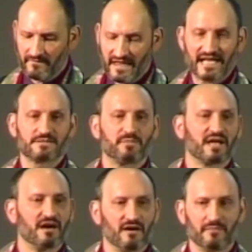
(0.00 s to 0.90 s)
that's
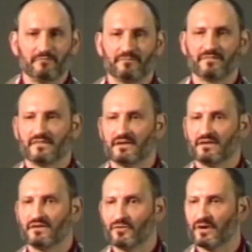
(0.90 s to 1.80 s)
become
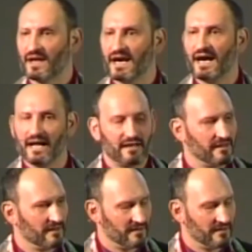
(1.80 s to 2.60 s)
your God.